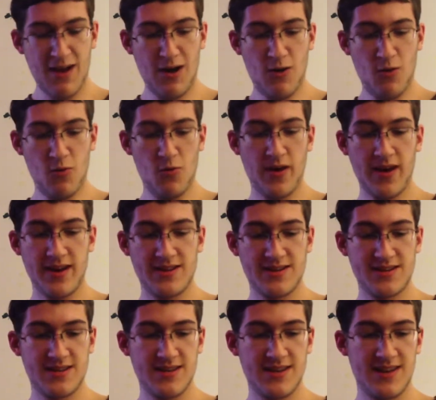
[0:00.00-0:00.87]

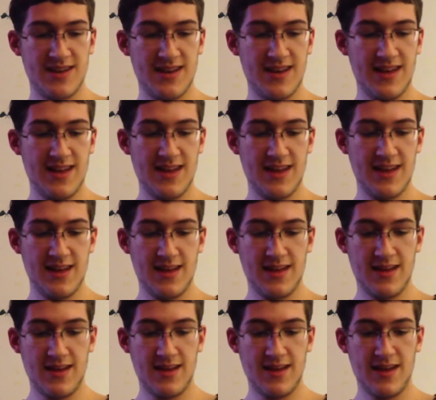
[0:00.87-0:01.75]
which
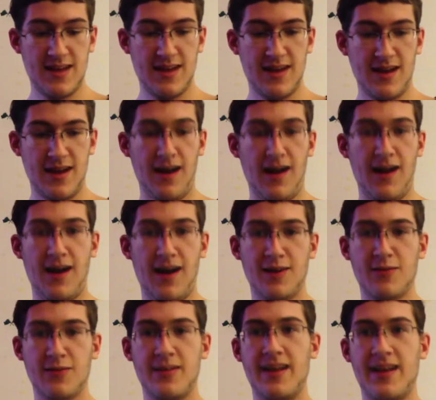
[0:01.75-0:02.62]
I
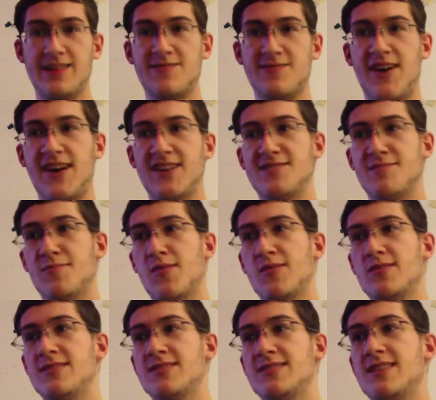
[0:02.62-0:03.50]
classify as
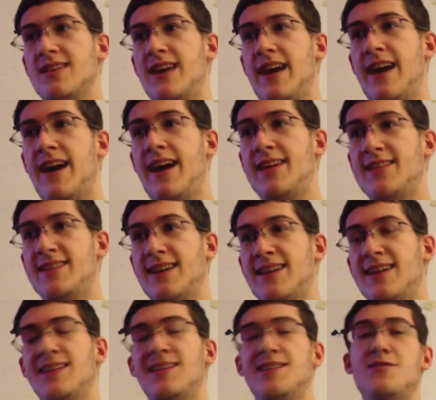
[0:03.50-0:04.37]
emergency as I
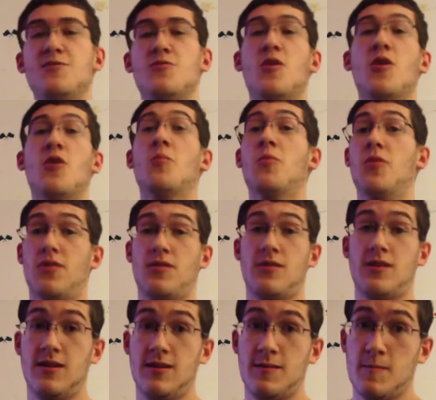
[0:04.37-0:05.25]
need to do
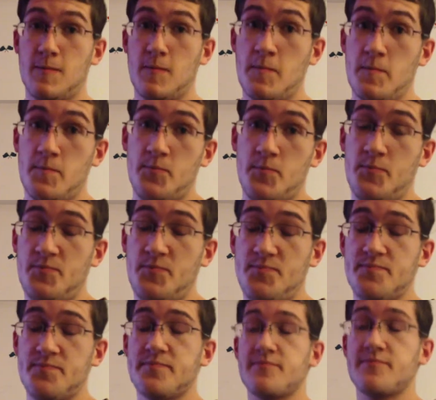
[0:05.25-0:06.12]
homework,
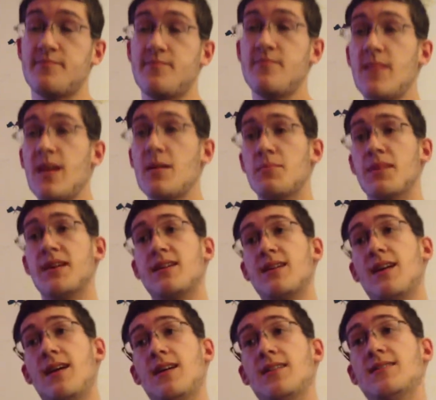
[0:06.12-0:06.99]

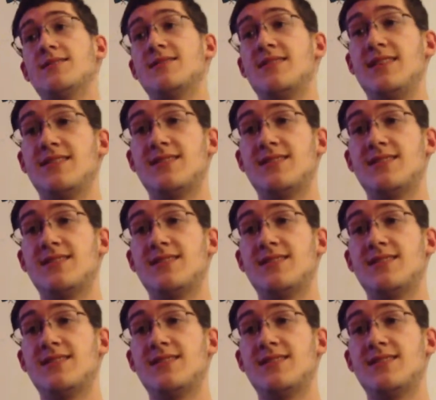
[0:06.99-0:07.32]
because this